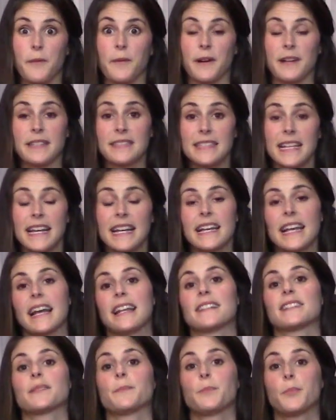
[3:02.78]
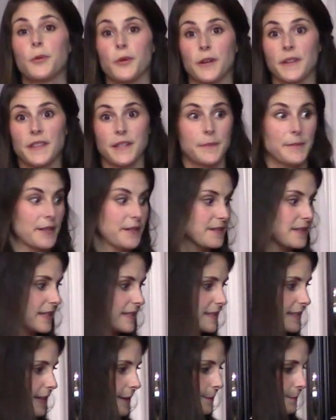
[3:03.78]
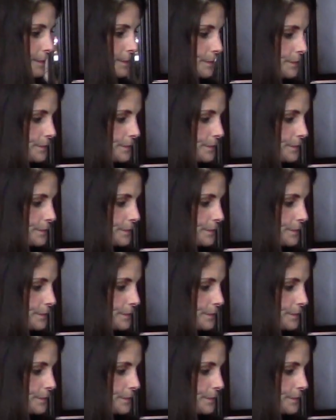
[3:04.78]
we're sick and support the immune system.